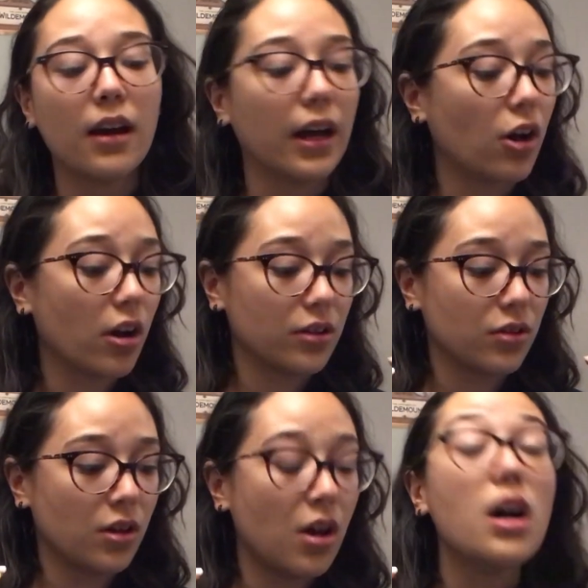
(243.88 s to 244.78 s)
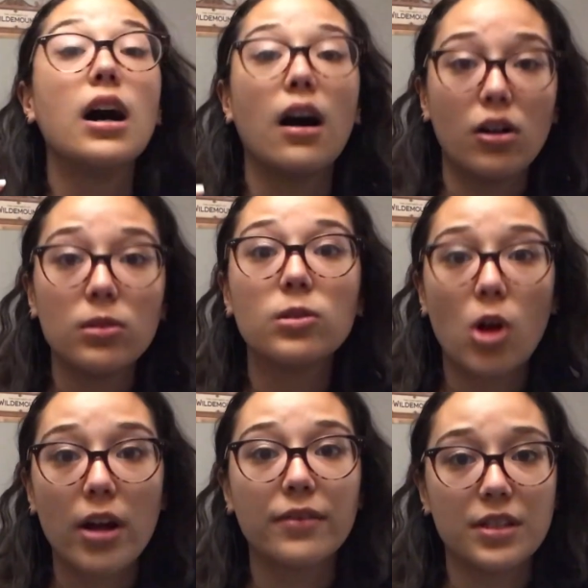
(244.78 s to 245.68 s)
I got a
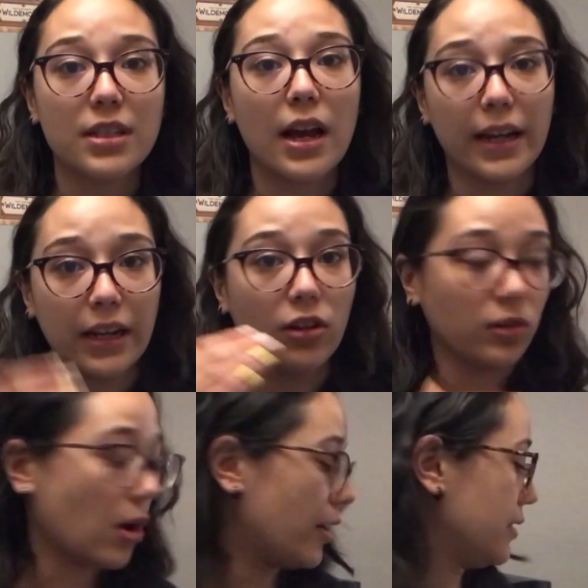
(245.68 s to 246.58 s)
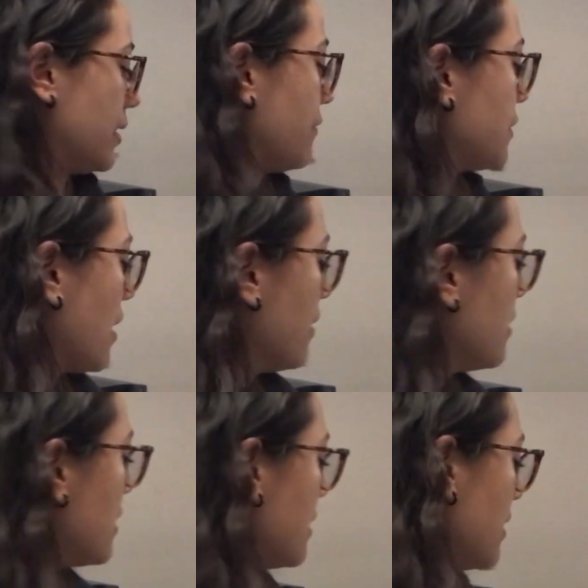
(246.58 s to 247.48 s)
lot of designing and a lot of stuff done,
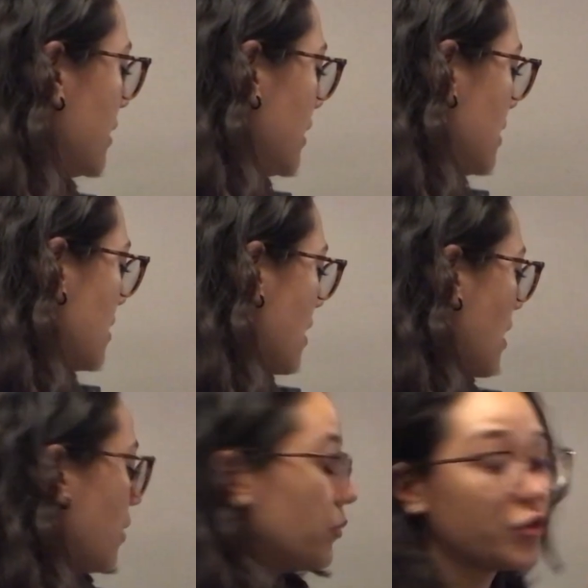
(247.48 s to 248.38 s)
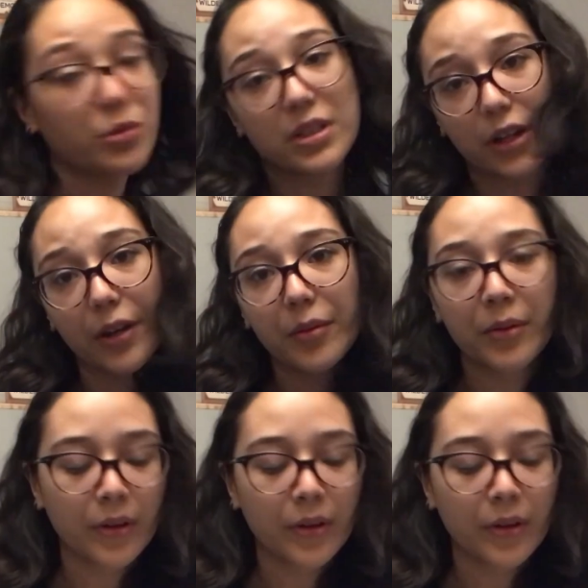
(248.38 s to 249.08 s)
which was good.